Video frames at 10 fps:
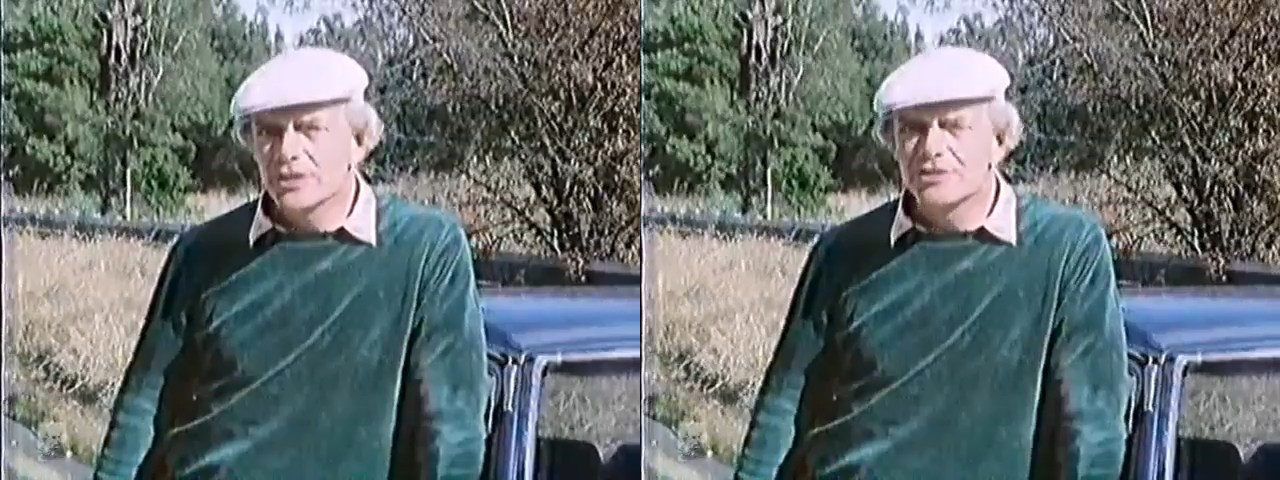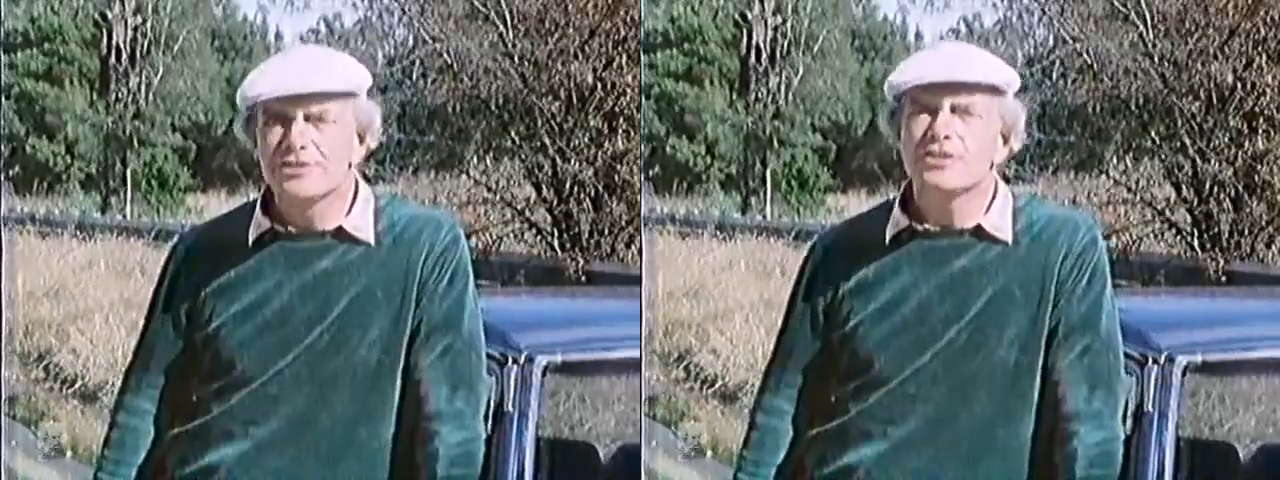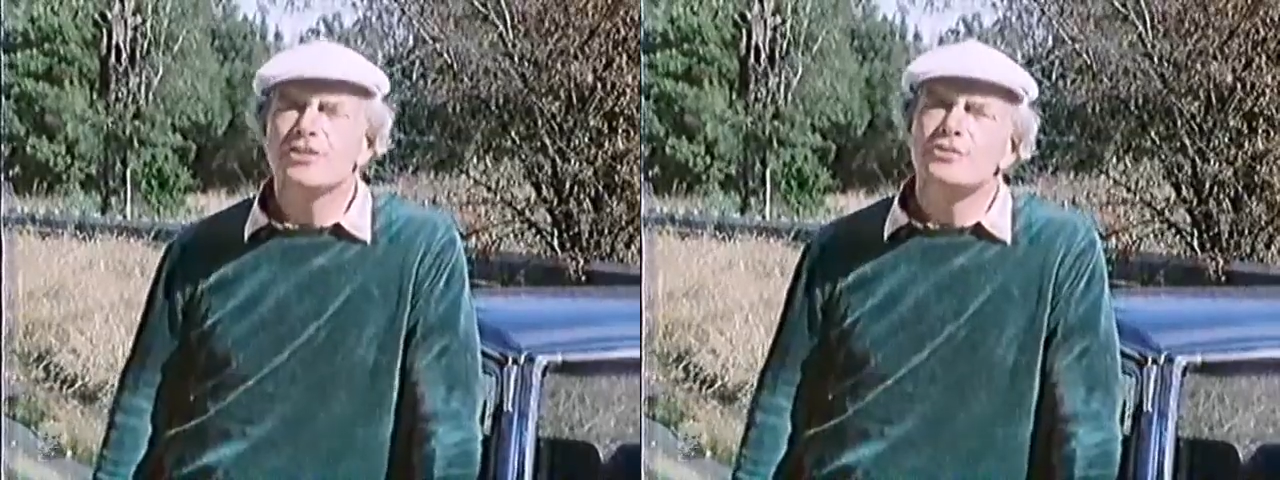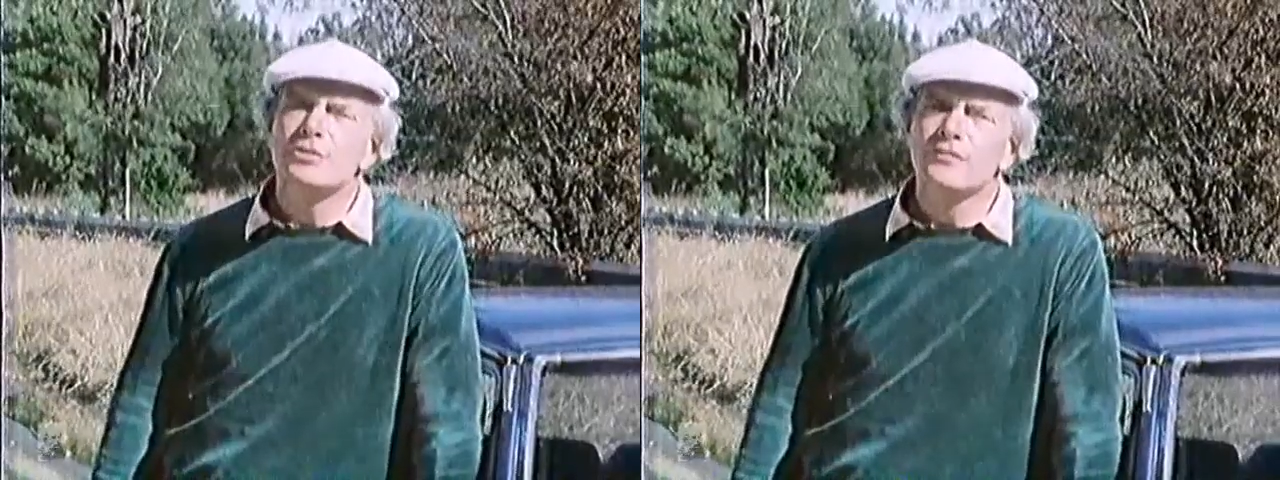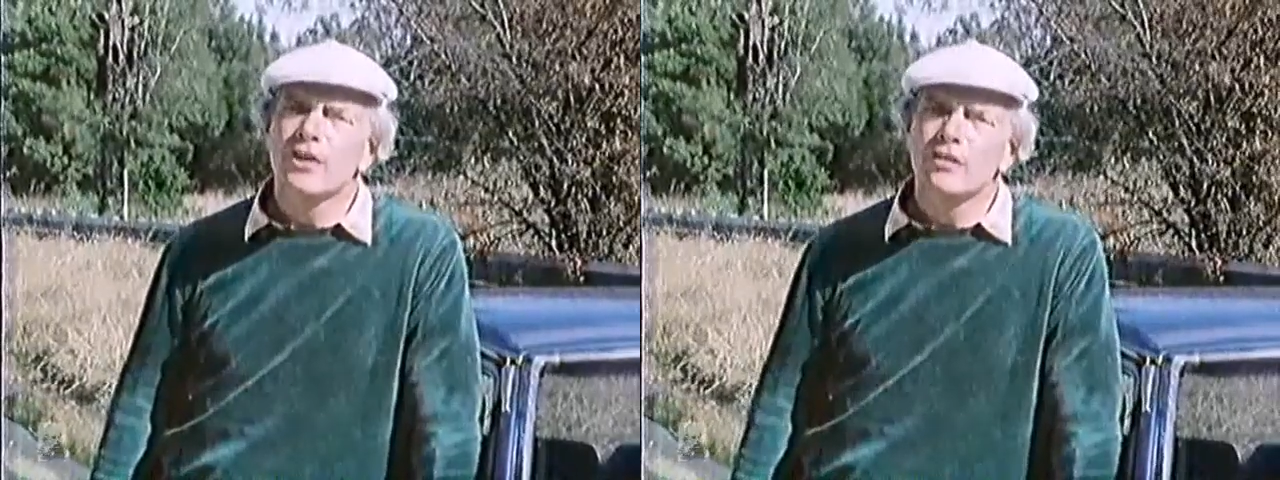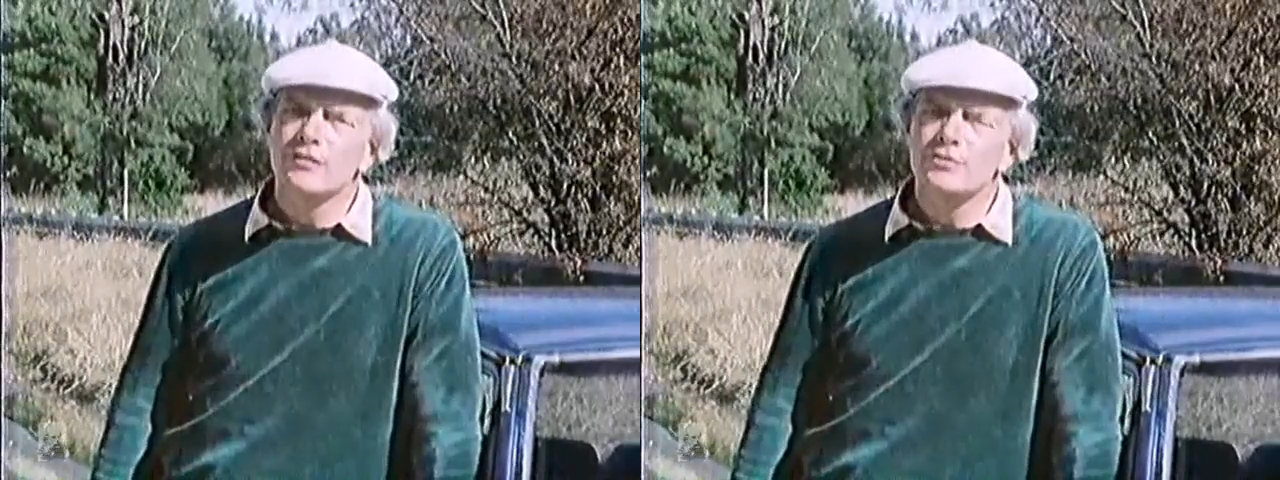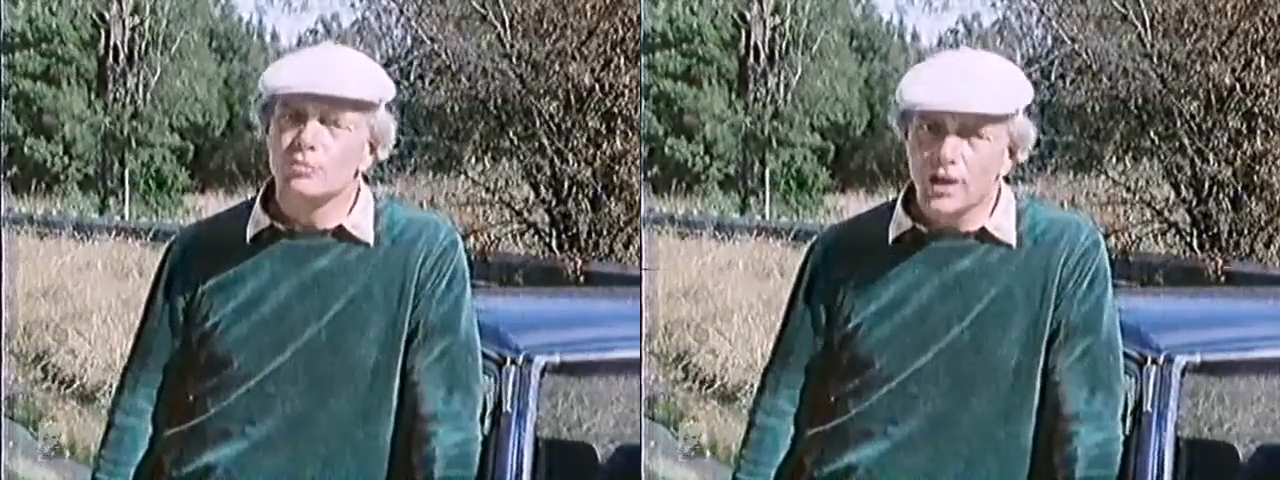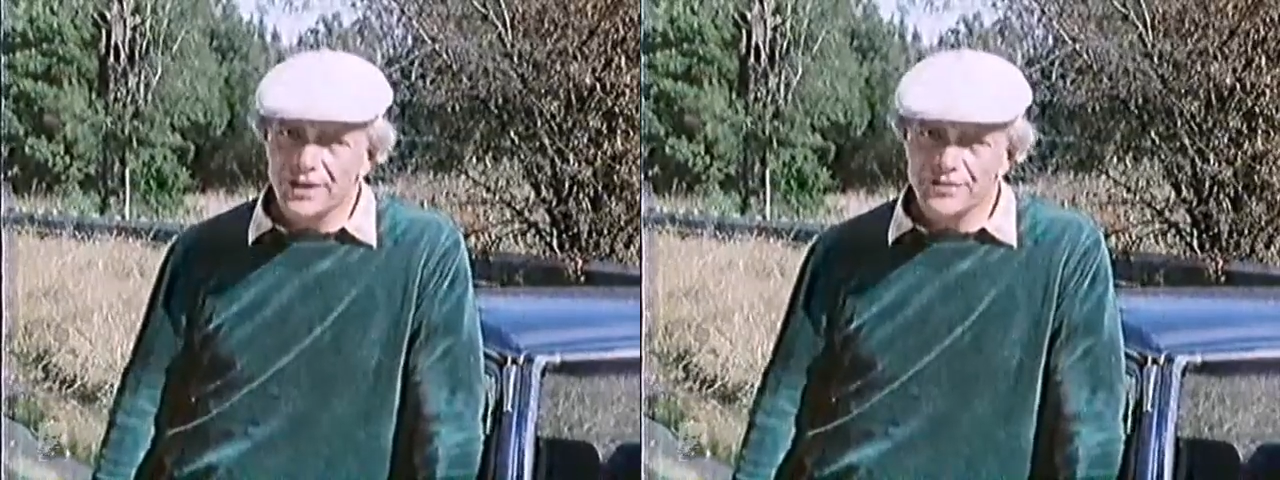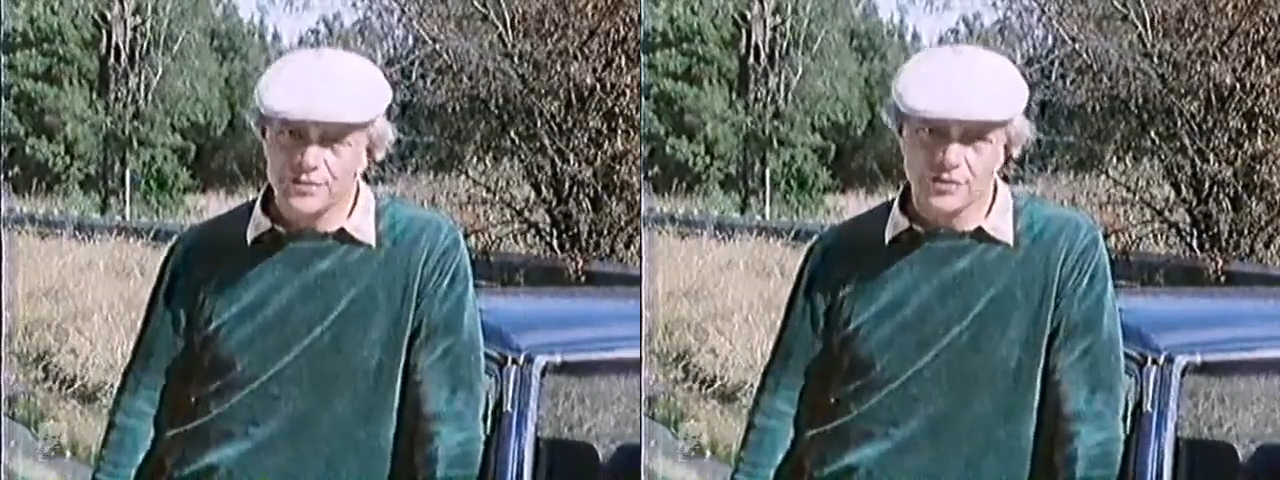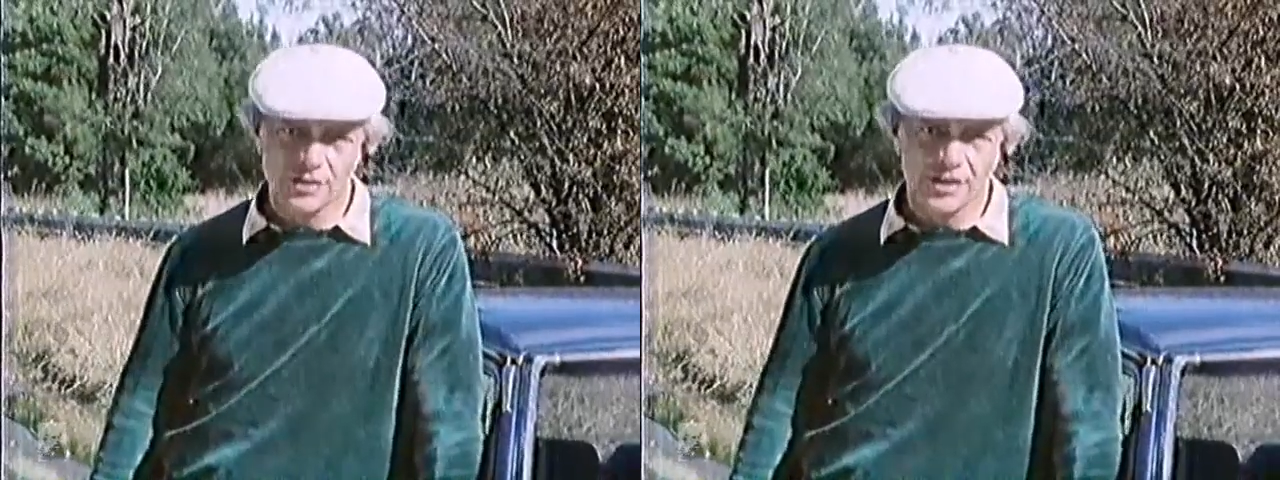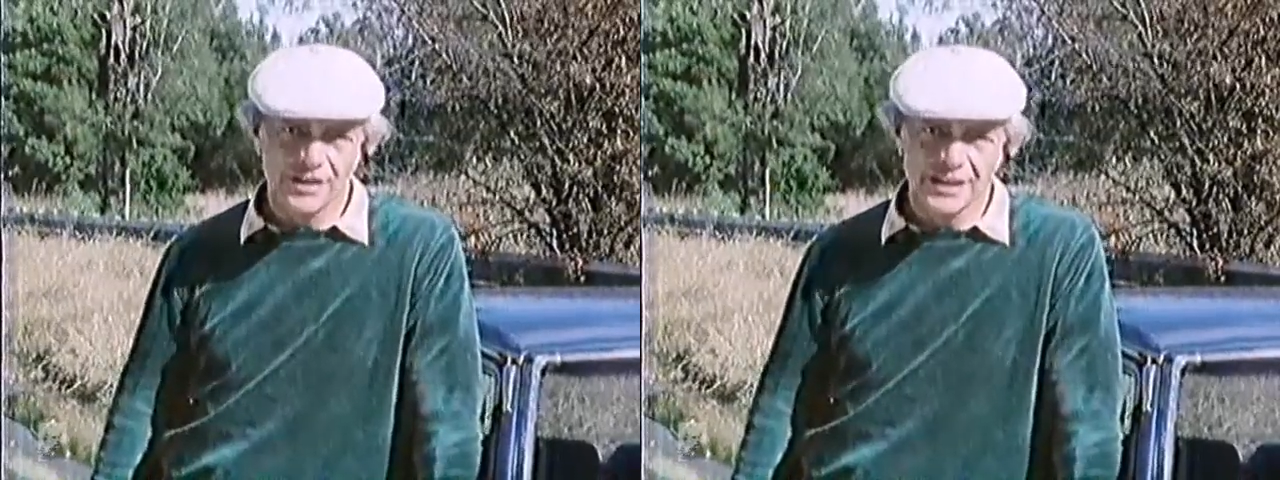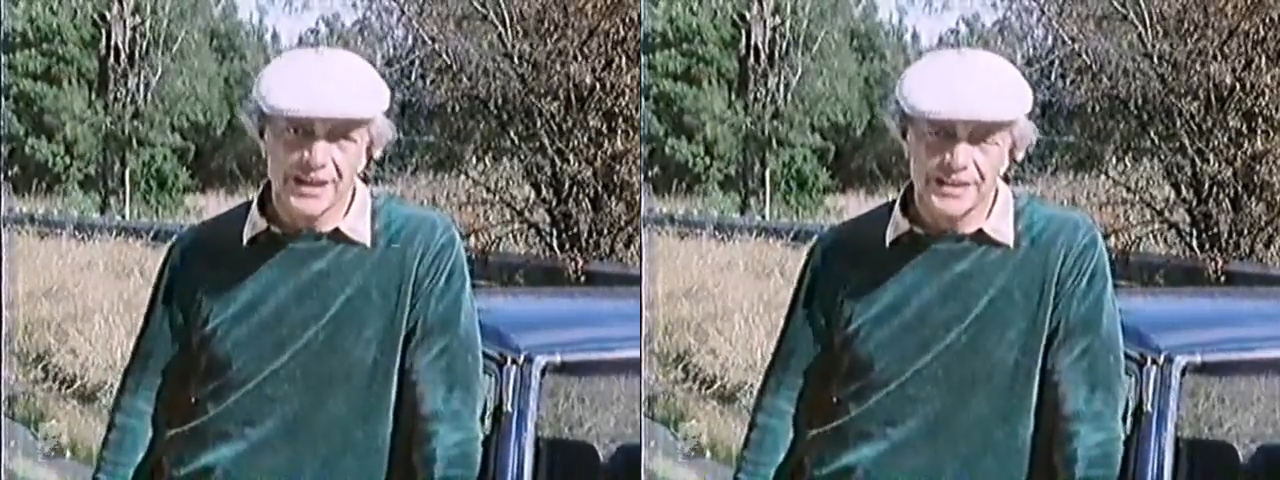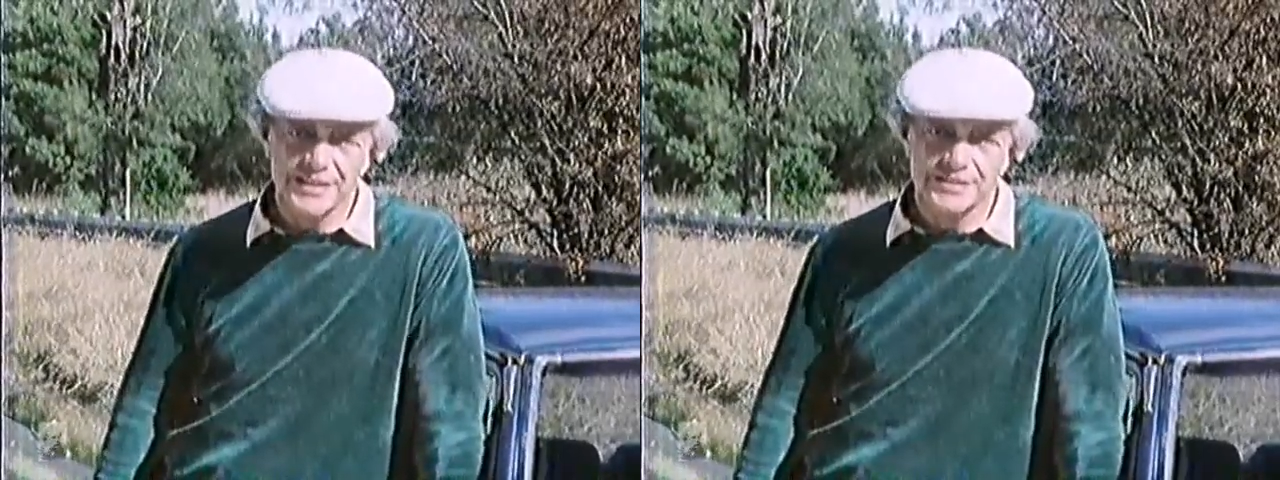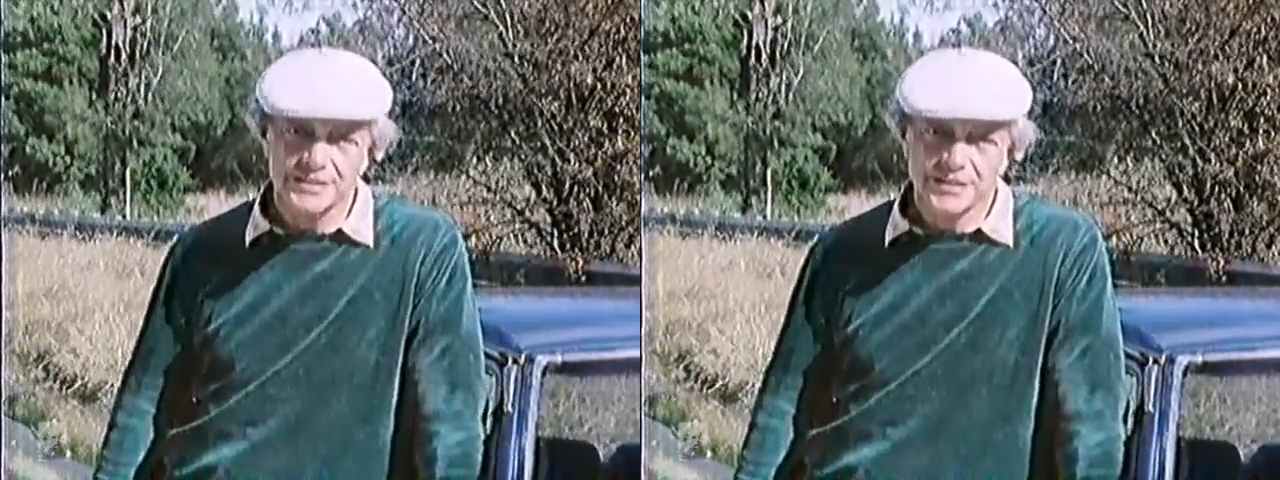continue to involve us right through the 1980s.